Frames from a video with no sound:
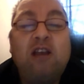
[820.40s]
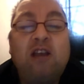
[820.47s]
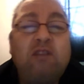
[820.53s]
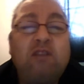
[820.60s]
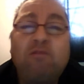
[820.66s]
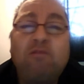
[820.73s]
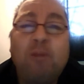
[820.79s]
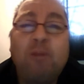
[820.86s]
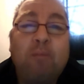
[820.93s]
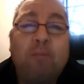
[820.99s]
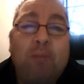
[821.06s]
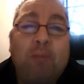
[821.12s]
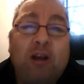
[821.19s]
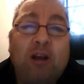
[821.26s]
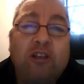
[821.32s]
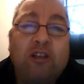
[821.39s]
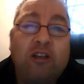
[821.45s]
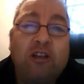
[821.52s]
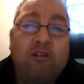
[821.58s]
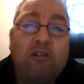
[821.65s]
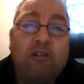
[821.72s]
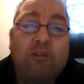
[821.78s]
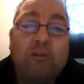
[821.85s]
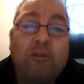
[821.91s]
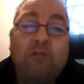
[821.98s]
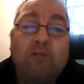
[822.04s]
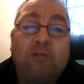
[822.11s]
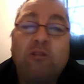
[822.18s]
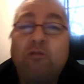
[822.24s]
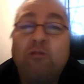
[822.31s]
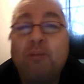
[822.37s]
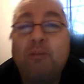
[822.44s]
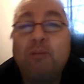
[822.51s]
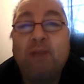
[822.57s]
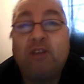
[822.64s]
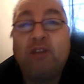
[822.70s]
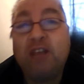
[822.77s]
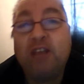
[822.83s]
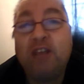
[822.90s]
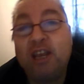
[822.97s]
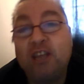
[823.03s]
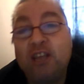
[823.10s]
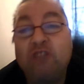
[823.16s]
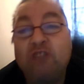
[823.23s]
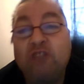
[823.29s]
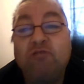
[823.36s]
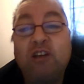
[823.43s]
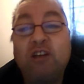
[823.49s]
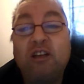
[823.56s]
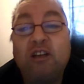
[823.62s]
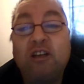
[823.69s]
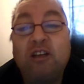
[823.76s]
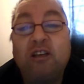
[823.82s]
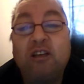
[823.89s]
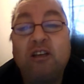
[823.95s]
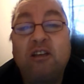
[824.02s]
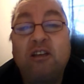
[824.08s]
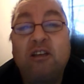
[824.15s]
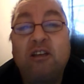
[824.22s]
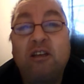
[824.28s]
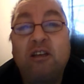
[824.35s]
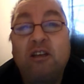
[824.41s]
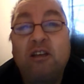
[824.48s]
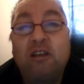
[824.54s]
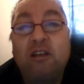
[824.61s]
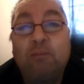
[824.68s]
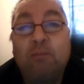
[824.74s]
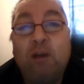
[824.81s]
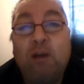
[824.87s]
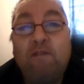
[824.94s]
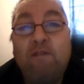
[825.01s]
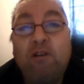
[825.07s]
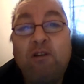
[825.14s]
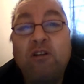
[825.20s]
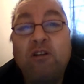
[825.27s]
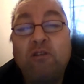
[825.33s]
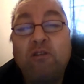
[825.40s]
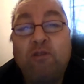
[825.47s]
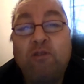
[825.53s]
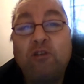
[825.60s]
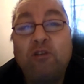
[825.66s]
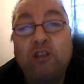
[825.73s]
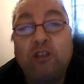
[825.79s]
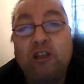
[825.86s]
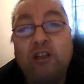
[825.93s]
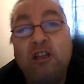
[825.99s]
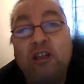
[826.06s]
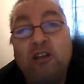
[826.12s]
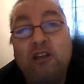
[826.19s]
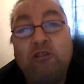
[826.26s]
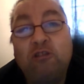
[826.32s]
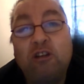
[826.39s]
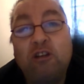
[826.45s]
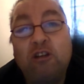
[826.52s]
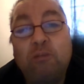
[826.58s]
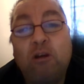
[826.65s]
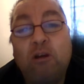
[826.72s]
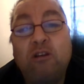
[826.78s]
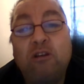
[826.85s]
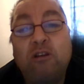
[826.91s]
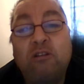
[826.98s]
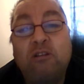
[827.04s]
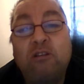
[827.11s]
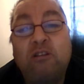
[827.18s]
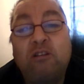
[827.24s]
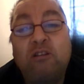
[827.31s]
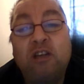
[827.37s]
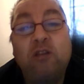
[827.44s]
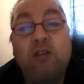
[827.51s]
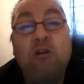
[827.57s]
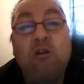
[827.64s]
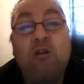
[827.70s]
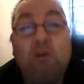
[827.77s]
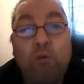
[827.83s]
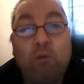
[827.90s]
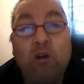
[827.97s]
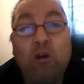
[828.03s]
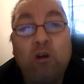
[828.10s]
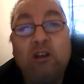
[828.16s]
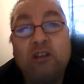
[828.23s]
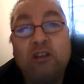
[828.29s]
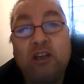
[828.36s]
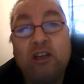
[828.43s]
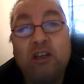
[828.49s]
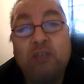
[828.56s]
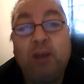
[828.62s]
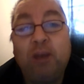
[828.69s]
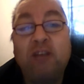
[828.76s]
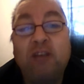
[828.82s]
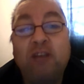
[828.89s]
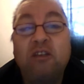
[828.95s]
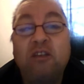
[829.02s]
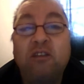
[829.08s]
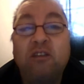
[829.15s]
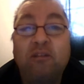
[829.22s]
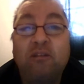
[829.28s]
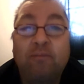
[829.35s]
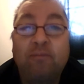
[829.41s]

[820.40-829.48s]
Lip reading: I don't remember much in hospital, it's all a bit of a daze really. But unfortunately, the transplant did not work as they expected.